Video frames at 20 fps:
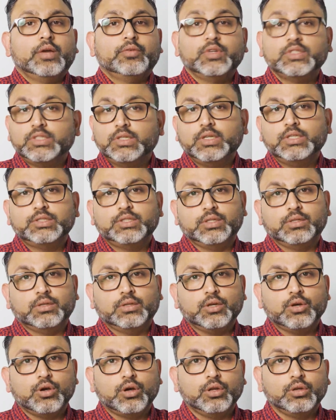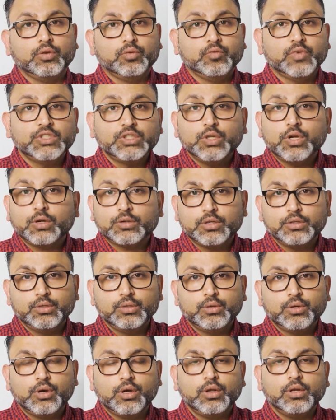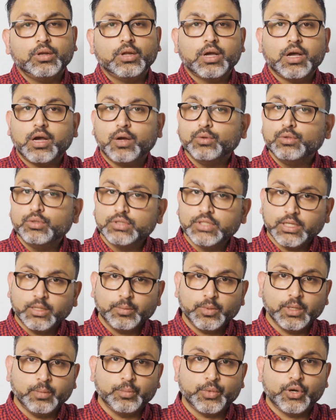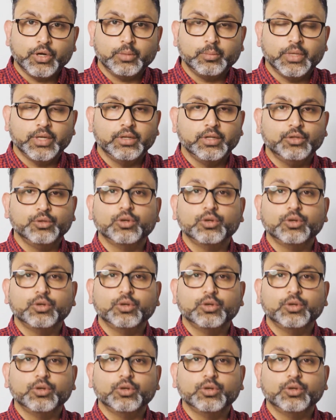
restriction on which doctor to call, how to set up an appointment.